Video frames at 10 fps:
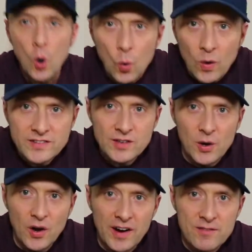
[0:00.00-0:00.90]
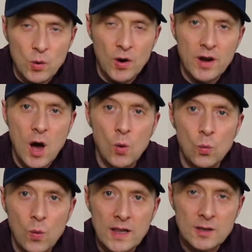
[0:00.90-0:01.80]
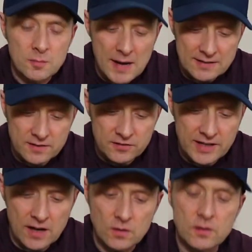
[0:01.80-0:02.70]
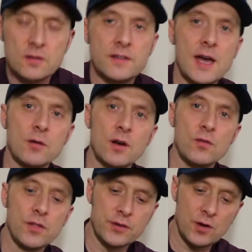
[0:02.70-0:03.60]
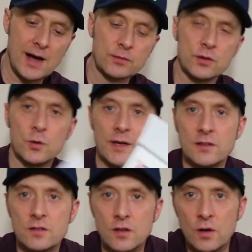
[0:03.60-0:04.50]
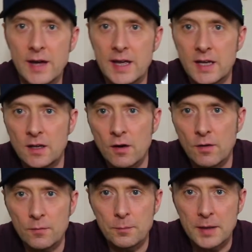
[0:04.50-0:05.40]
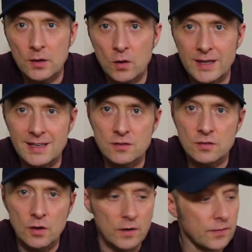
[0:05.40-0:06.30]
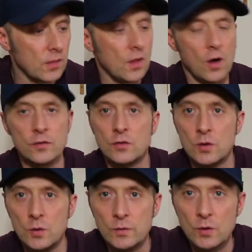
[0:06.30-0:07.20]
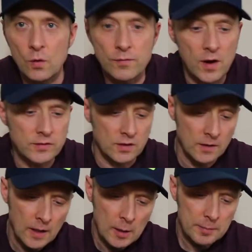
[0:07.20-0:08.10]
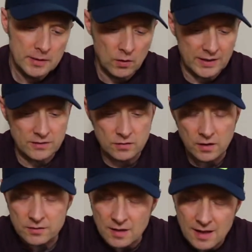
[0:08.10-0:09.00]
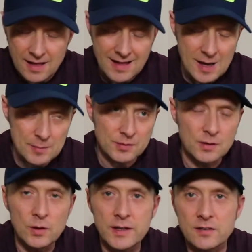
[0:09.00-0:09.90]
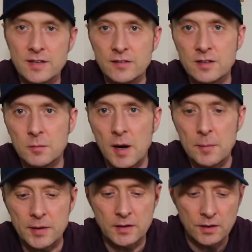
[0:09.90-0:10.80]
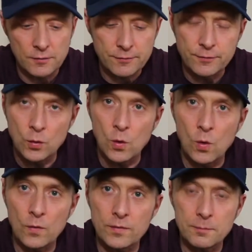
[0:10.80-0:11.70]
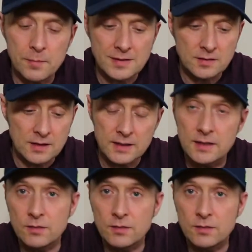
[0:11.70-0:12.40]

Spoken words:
What's going on, everyone? Welcome back to the channel. Today I'm going to run through how to insert a Pinlock insert onto your visor. Pinlock inserts absolutely essential in my opinion for basically